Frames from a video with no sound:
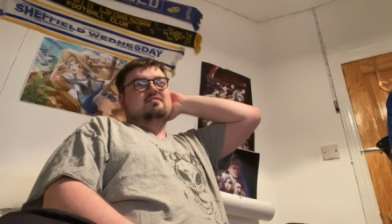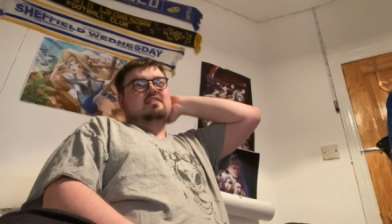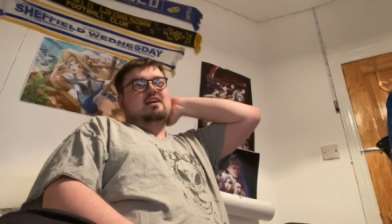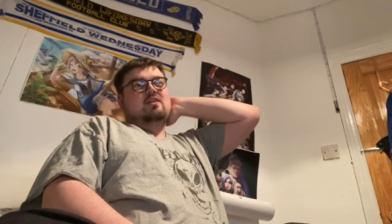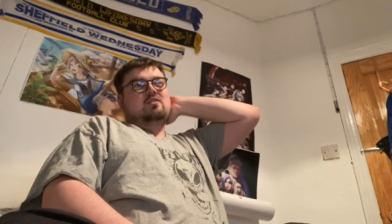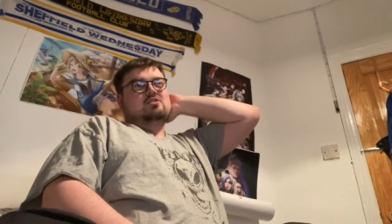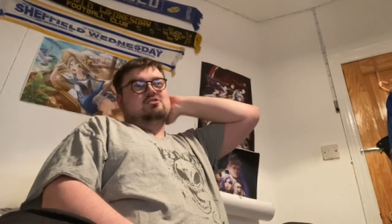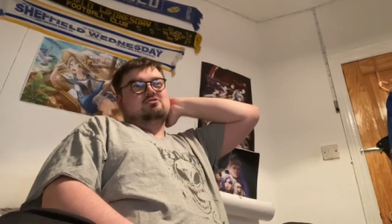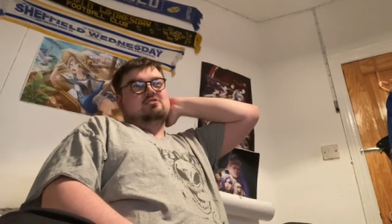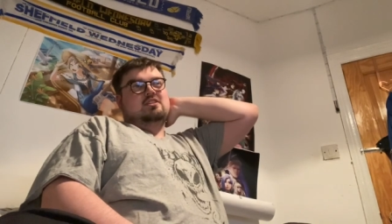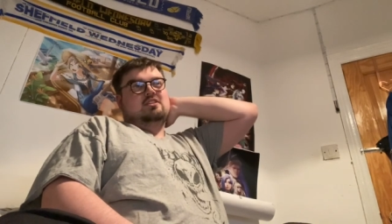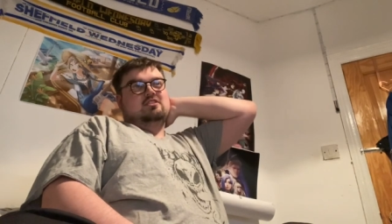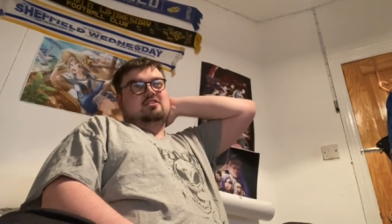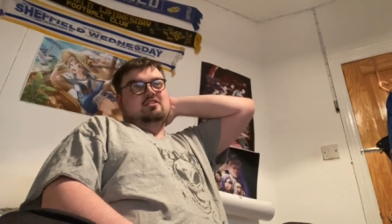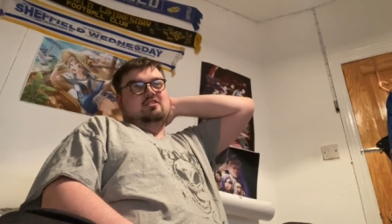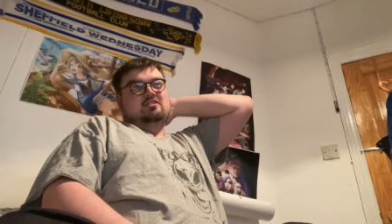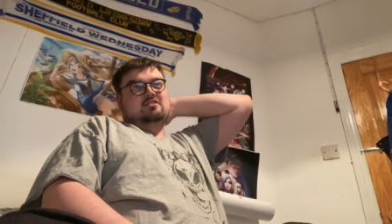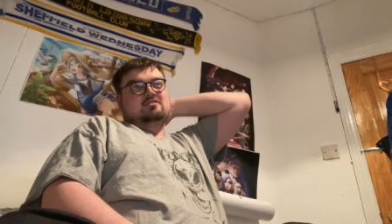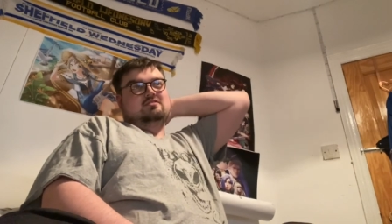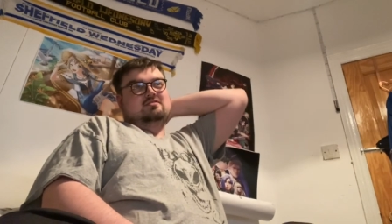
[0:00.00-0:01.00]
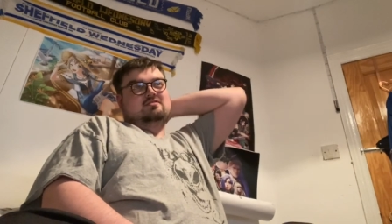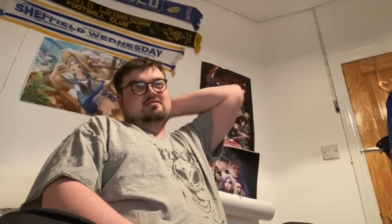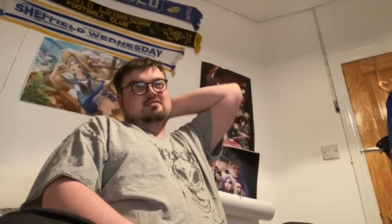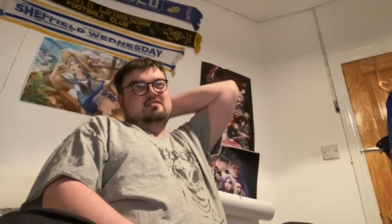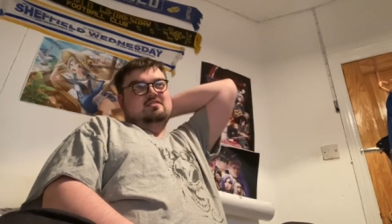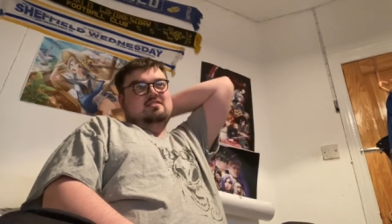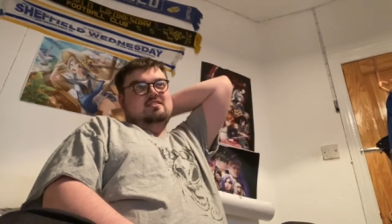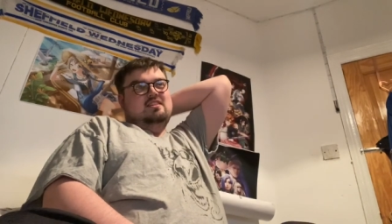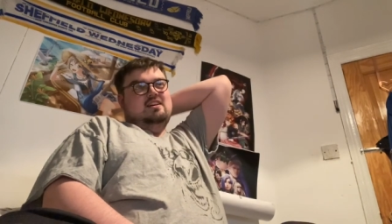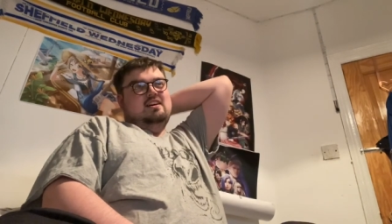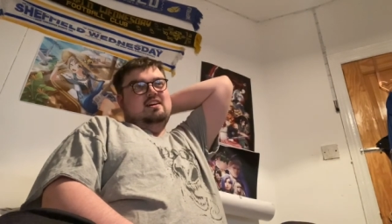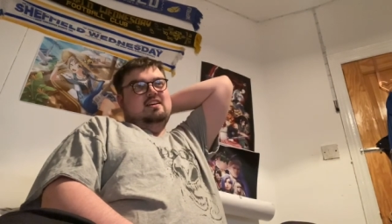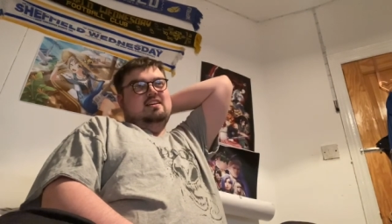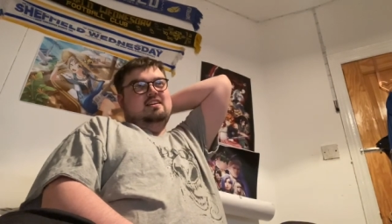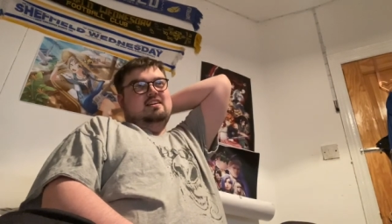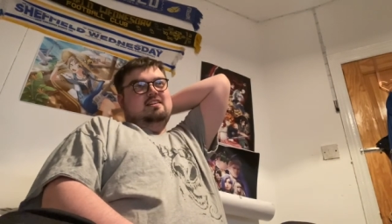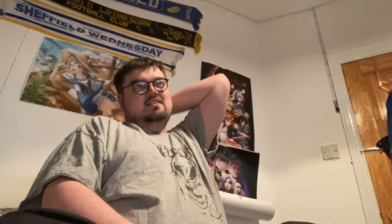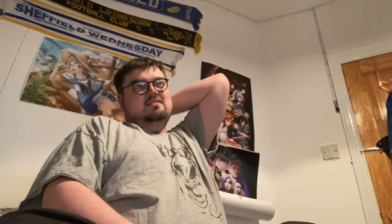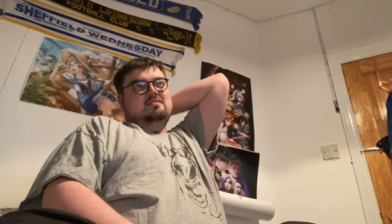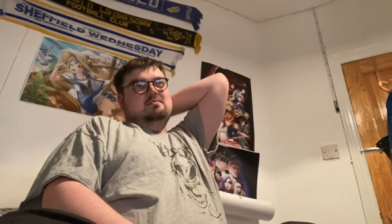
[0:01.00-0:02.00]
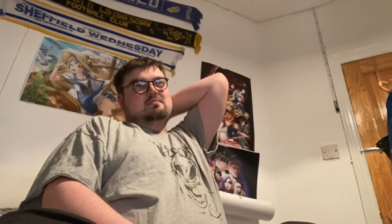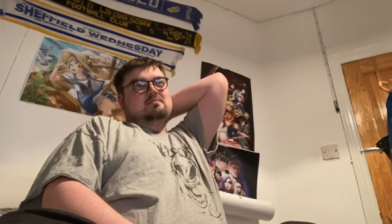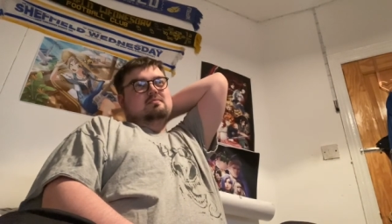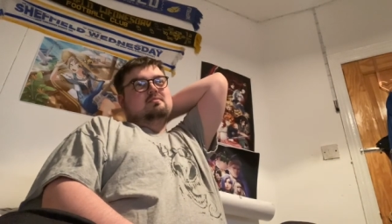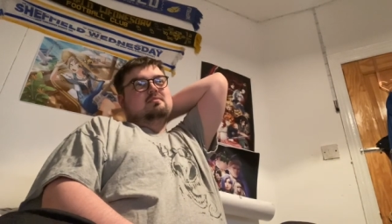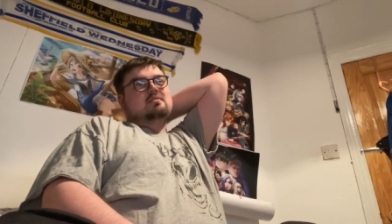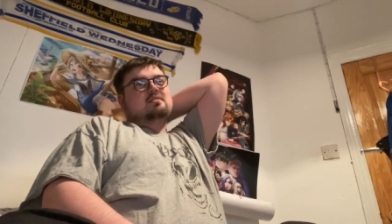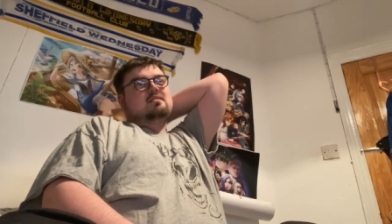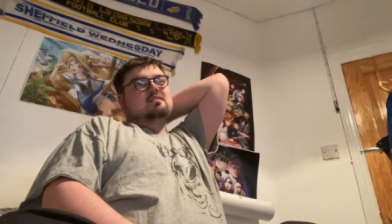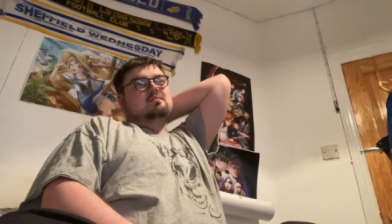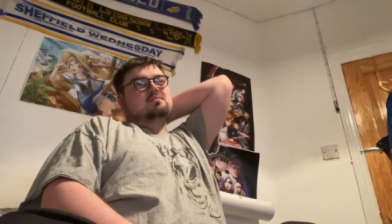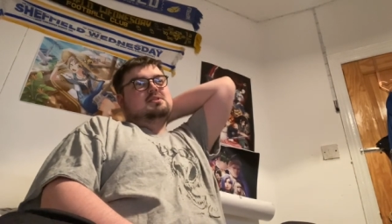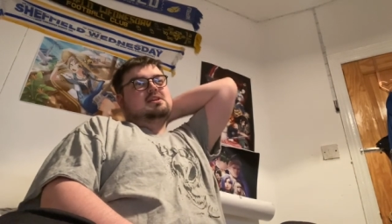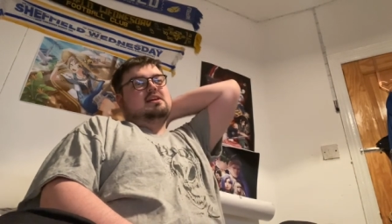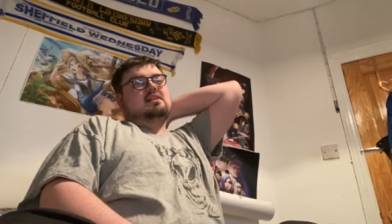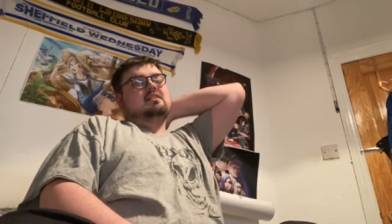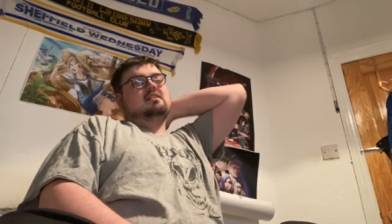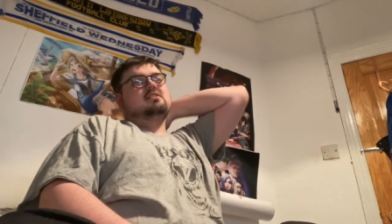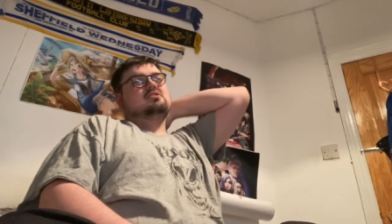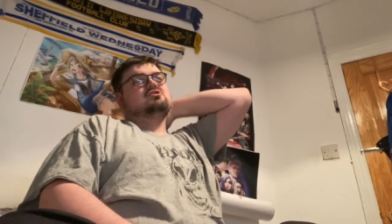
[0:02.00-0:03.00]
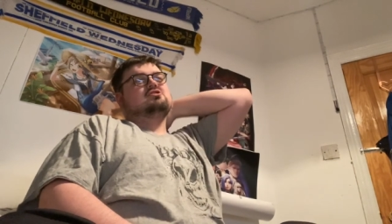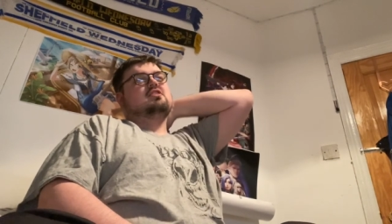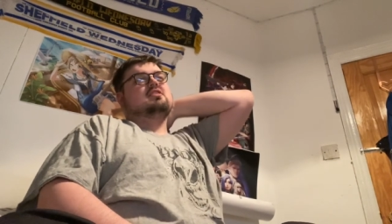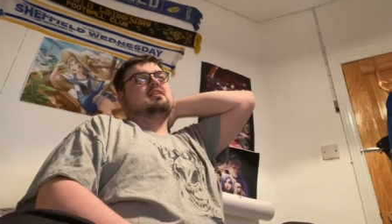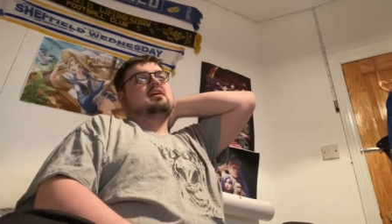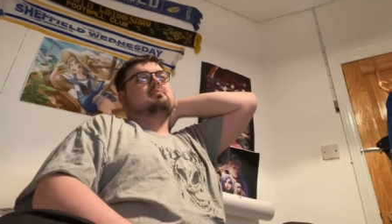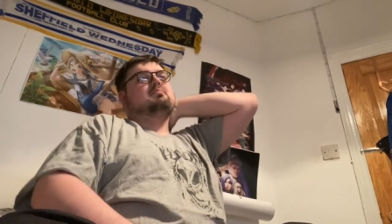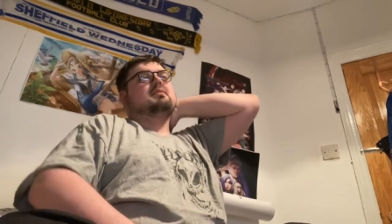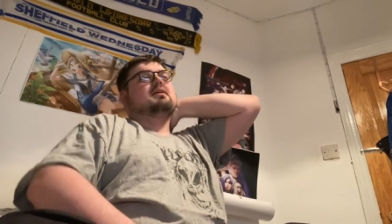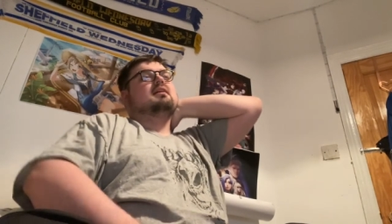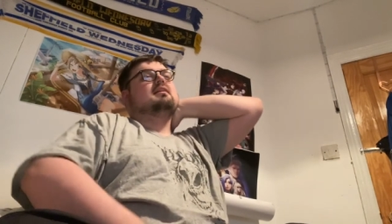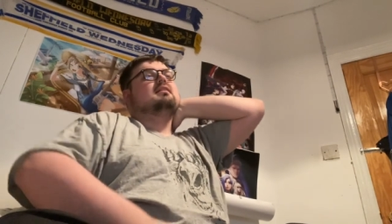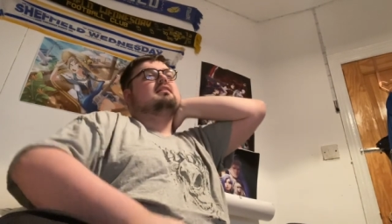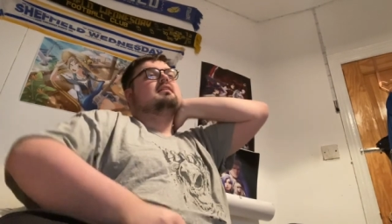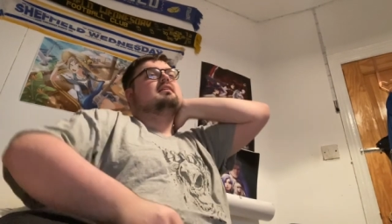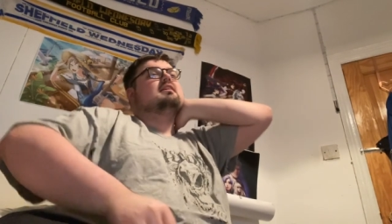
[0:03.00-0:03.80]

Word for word: that was really cool. I um particularly enjoyed that bit.